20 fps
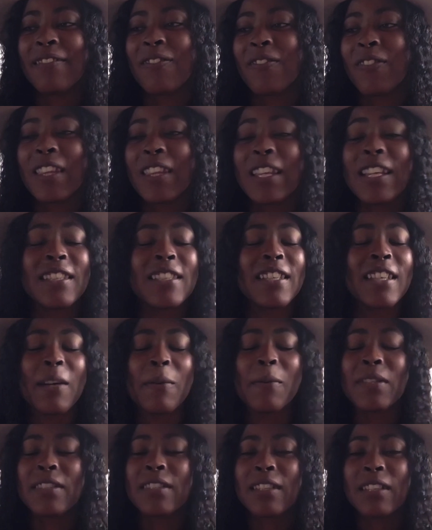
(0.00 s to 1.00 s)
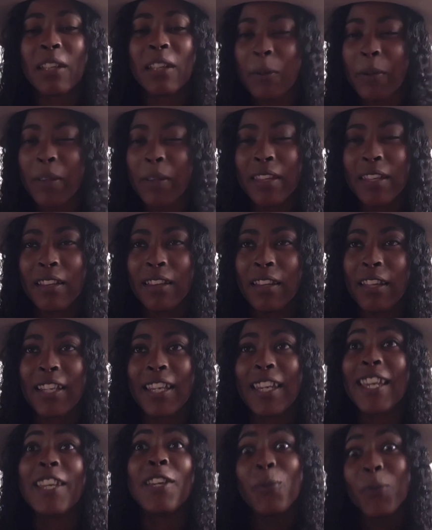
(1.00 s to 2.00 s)
things that I was dealing with like
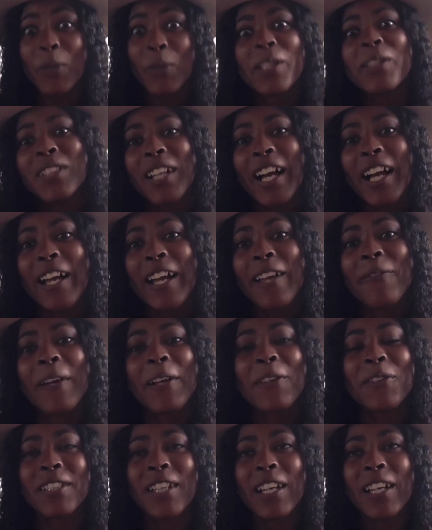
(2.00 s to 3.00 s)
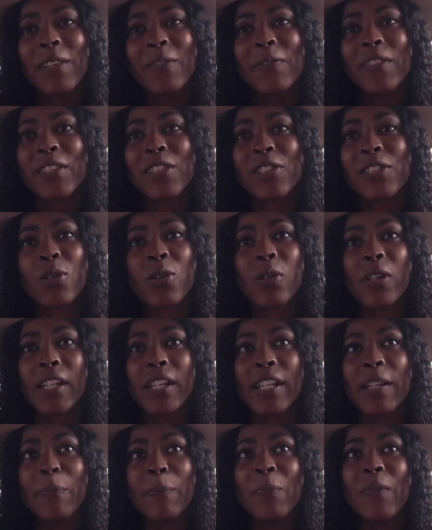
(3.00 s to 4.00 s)
in real life outside of the
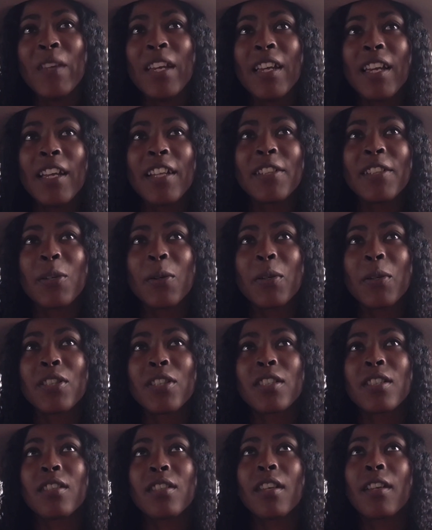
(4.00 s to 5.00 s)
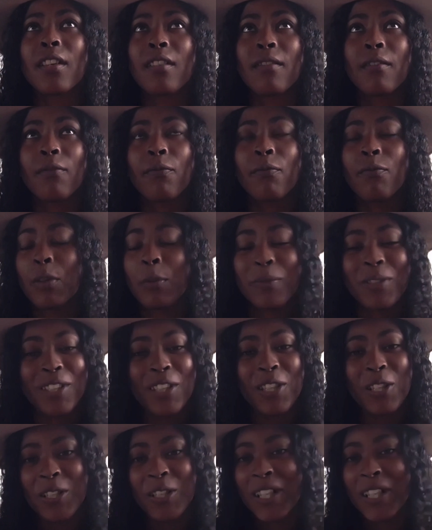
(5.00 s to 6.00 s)
screen. And so it just, from
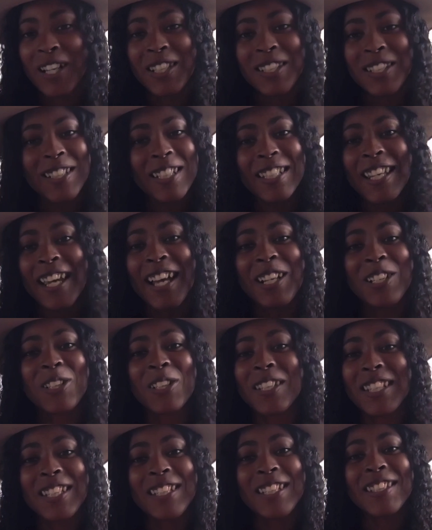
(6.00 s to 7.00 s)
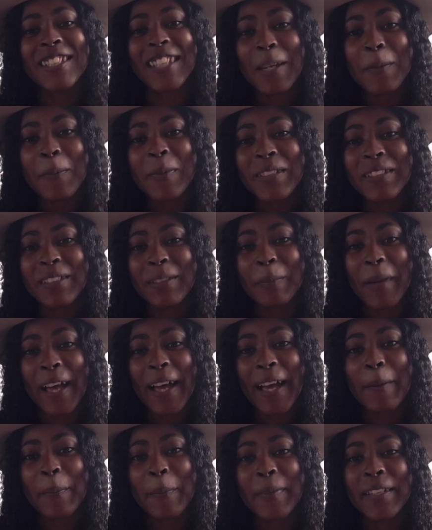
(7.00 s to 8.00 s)
curiosity to actually the escapism,
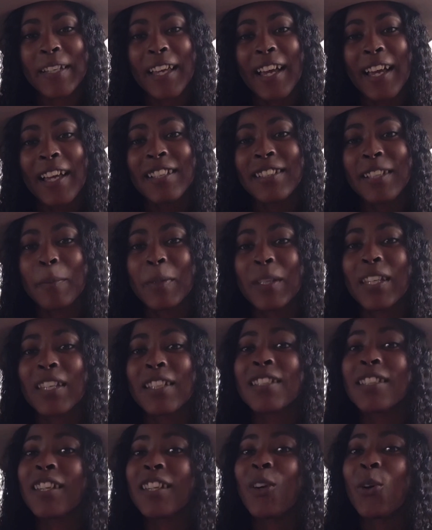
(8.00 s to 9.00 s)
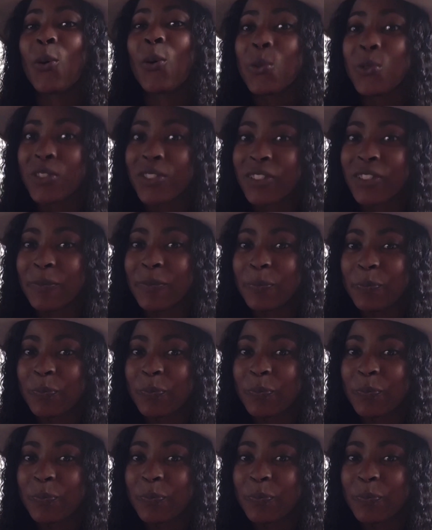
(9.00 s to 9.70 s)
happened as I began to get older.